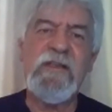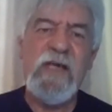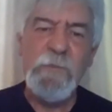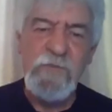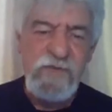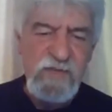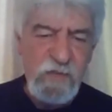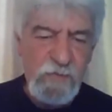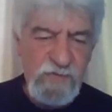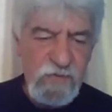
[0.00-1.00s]
I'm not
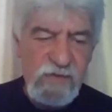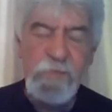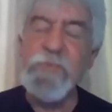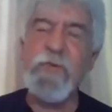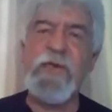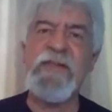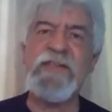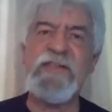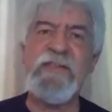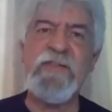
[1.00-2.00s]
saying we should limp away
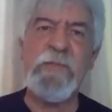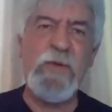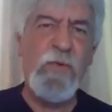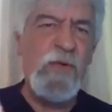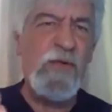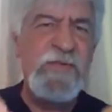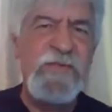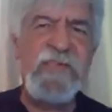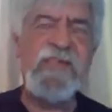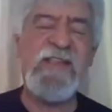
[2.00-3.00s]
this evening, but what I'm
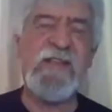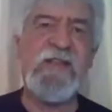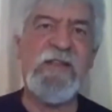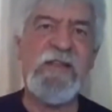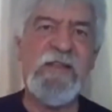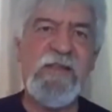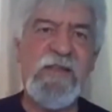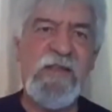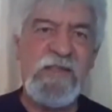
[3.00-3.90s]
saying is,